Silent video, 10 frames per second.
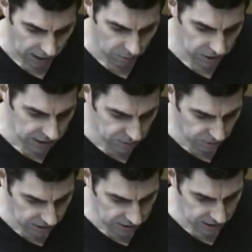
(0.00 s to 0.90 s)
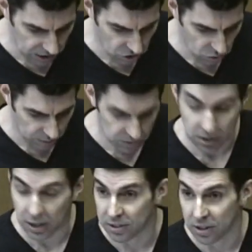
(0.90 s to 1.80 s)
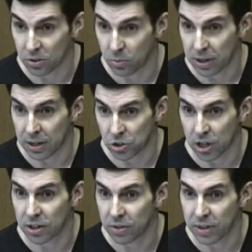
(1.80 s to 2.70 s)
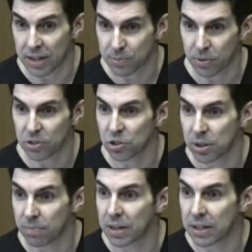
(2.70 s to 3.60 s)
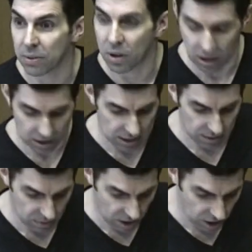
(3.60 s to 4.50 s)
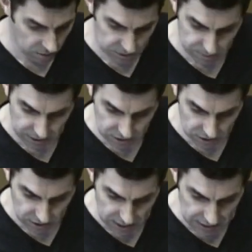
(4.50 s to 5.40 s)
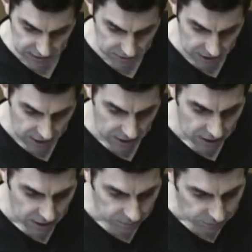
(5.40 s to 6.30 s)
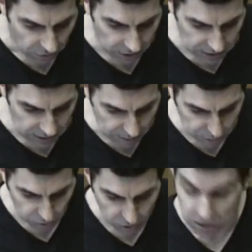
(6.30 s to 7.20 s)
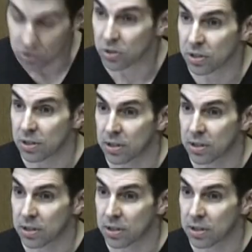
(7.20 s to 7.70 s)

And we desperately need a new website, so there'll be a chunk of that sponsorship money, um, I hope, spent on that. Finally, a couple of resources.